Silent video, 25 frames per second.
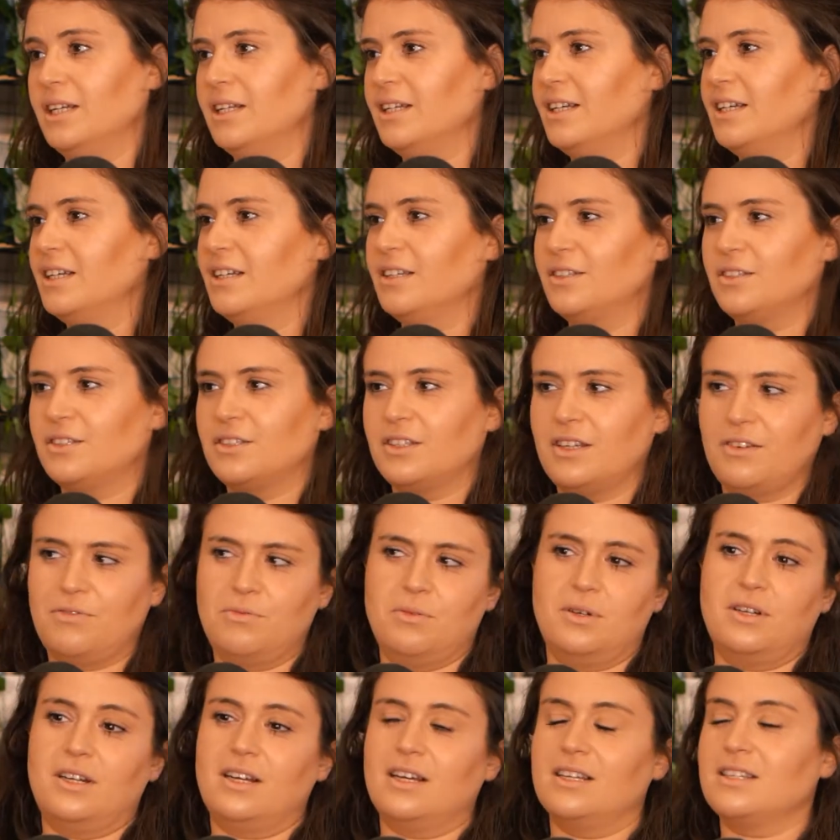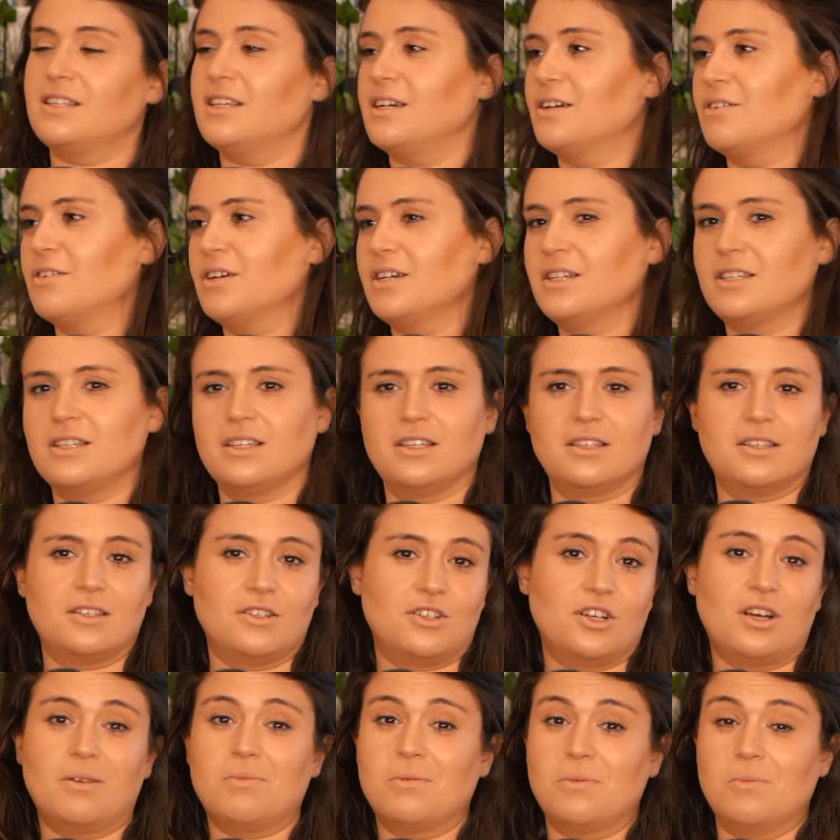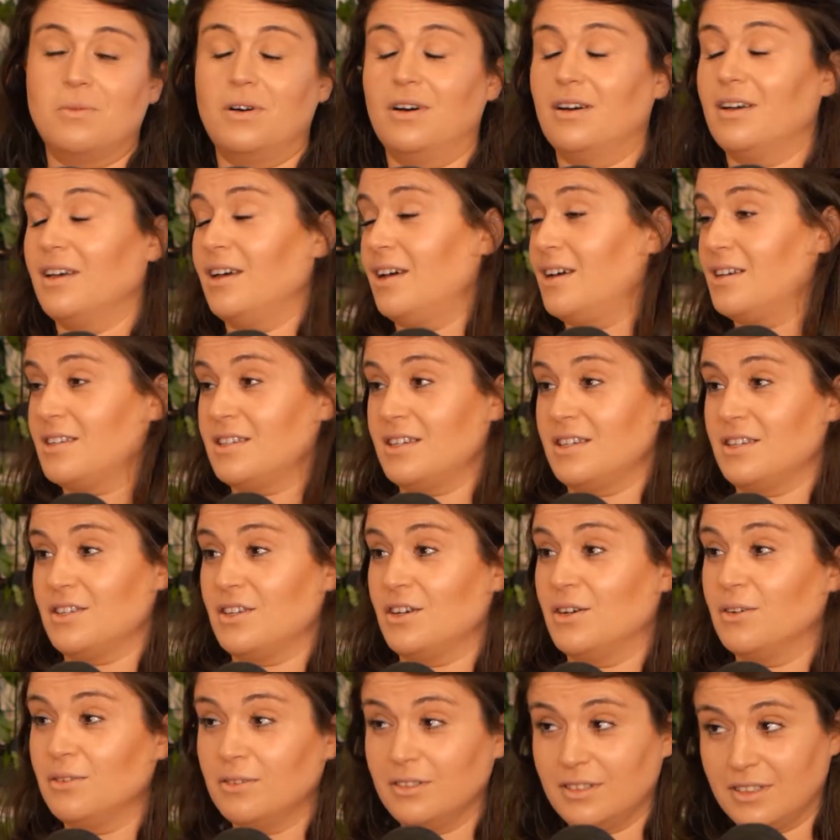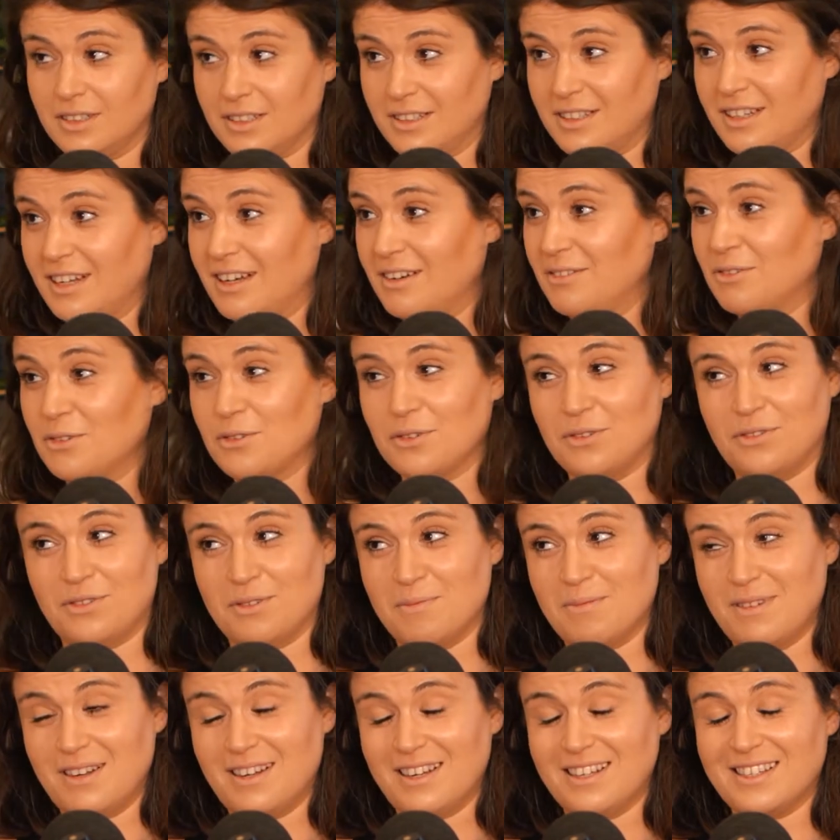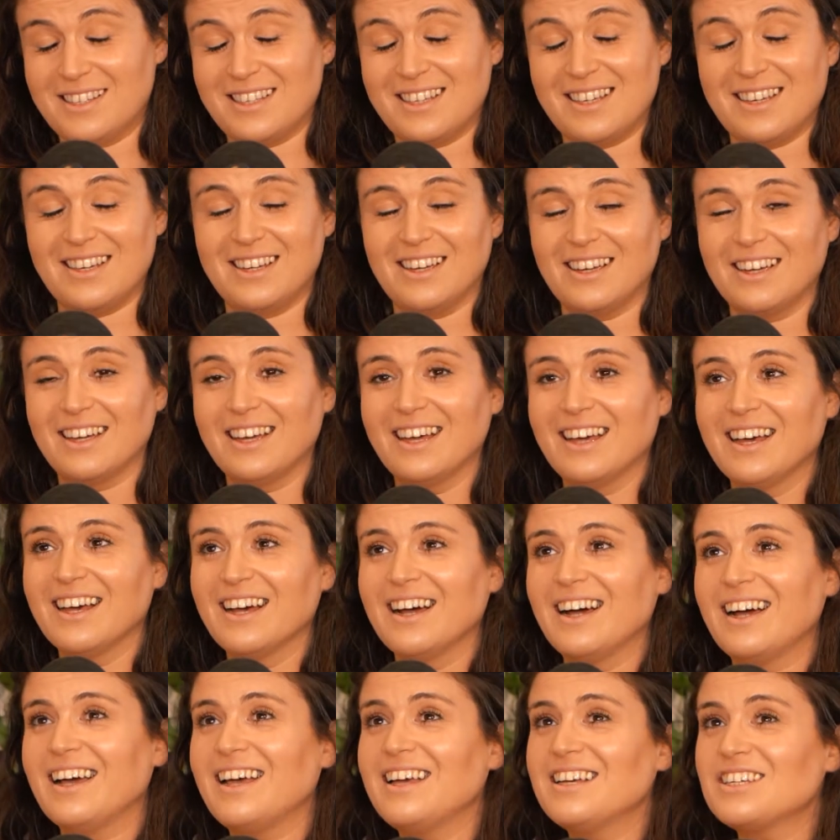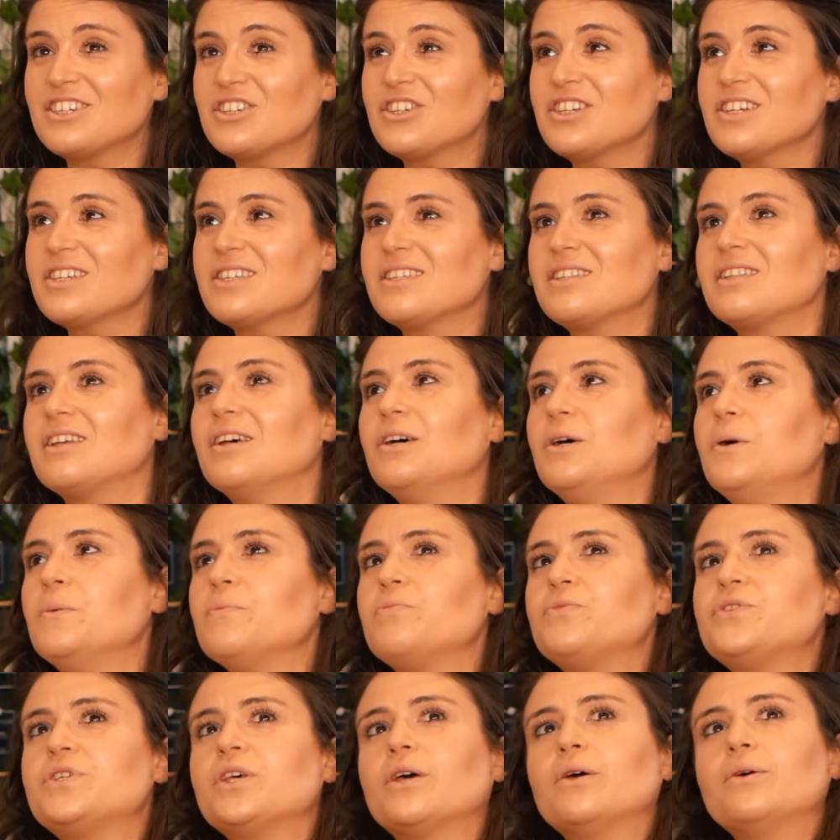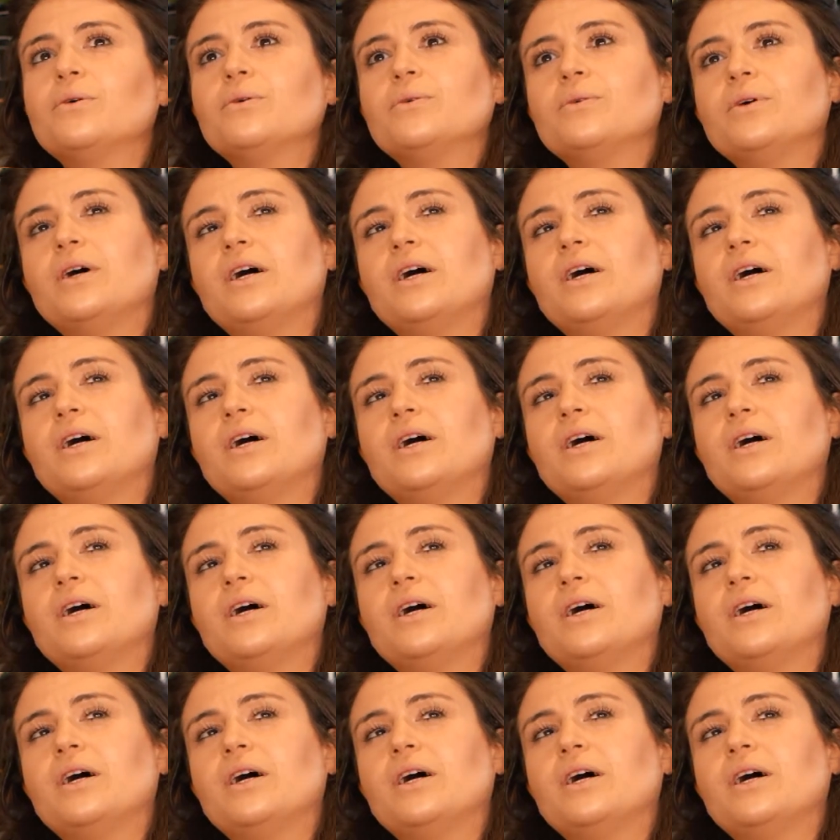Like, everyone has their crazies, and Chapel Market has its own, and they're all familiar too. It's just, so,